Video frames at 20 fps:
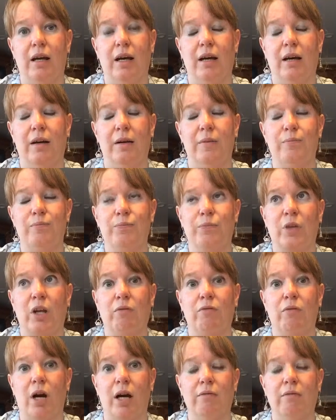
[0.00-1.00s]
um,
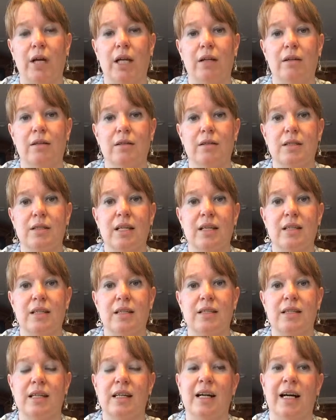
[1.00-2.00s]
Ryan Reynolds in to
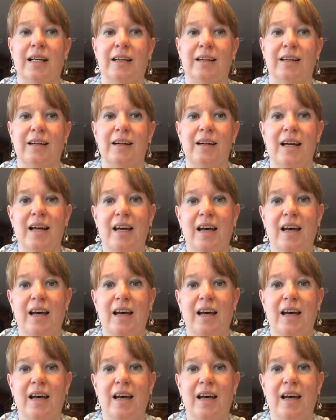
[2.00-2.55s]
see Connor.